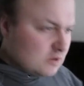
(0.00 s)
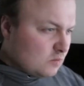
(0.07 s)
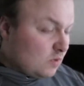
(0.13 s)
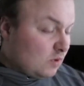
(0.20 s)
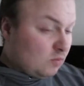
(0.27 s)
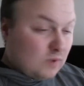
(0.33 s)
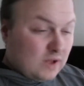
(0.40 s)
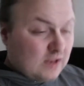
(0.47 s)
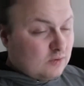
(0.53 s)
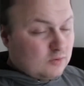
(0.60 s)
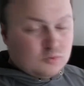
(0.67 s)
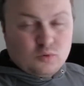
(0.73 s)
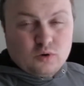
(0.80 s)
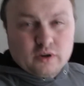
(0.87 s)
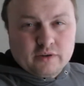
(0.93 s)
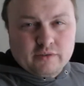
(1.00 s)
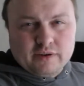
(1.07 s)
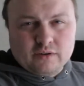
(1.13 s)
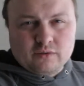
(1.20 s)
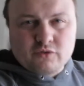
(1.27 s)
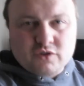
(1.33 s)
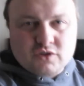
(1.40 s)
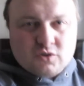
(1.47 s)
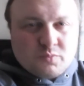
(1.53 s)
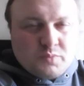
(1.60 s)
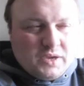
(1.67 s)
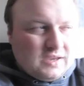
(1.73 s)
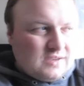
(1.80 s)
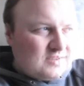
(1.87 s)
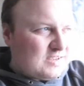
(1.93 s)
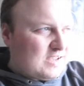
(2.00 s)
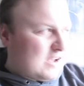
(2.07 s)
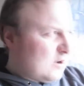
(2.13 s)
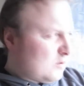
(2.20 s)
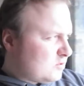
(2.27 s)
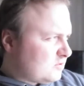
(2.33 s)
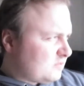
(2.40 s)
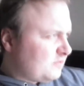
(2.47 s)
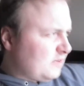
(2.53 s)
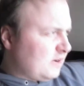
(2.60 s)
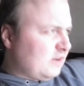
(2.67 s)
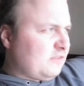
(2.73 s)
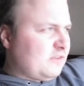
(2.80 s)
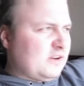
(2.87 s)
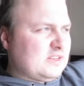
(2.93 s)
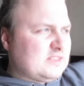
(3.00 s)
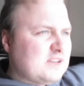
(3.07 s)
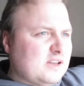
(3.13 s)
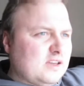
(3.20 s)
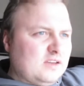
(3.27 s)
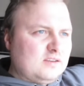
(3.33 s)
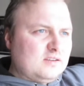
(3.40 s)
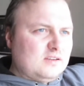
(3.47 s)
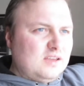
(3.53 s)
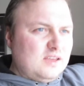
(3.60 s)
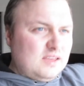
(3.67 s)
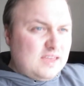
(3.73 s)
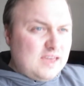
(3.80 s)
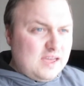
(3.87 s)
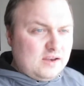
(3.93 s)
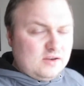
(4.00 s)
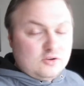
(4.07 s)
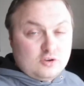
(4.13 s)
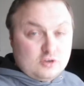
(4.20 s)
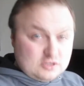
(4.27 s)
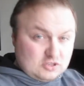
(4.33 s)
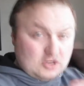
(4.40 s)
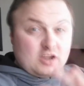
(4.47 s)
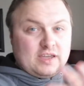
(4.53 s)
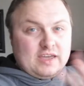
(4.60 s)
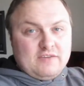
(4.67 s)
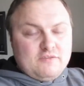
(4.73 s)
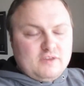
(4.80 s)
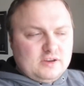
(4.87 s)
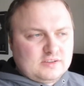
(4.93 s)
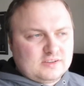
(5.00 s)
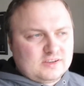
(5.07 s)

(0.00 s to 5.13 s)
while I was walking around Crystal Peaks, I was very, very tired again, or I started getting very